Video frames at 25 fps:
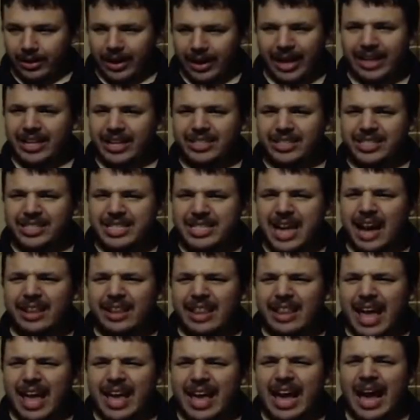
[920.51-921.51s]
And it's
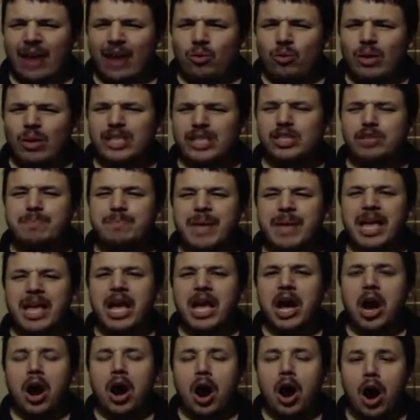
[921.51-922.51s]
not like I want to
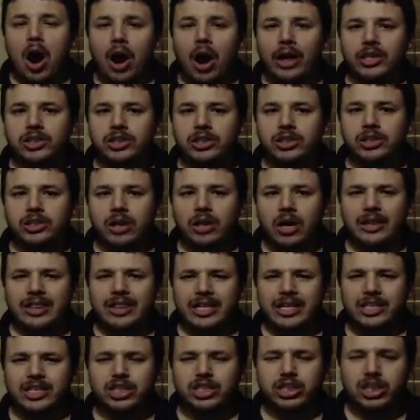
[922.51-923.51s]
be harsh
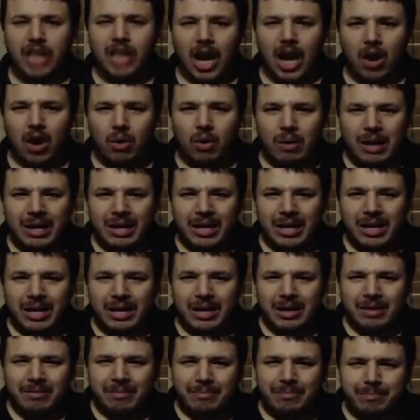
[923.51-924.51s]
on this show,
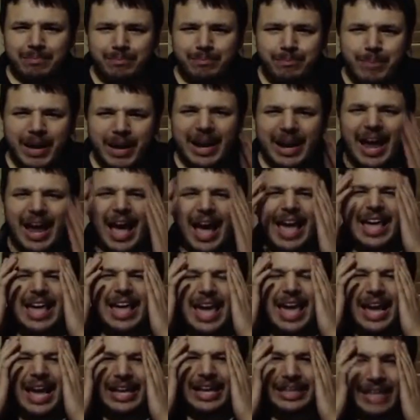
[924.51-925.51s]
but I
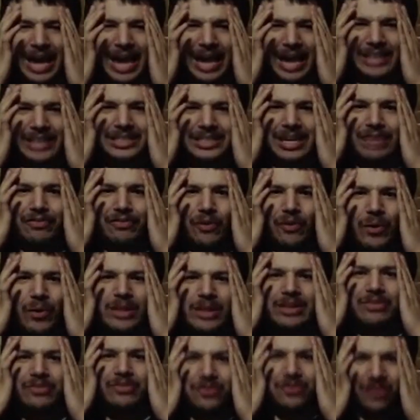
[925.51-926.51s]
cannot
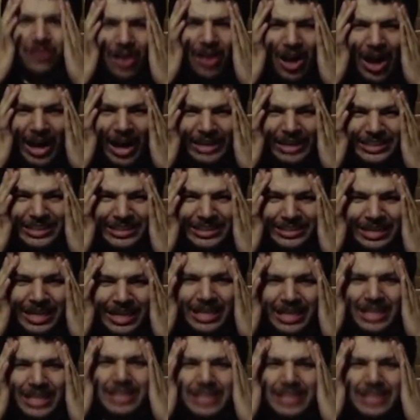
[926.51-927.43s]
avoid the flaws.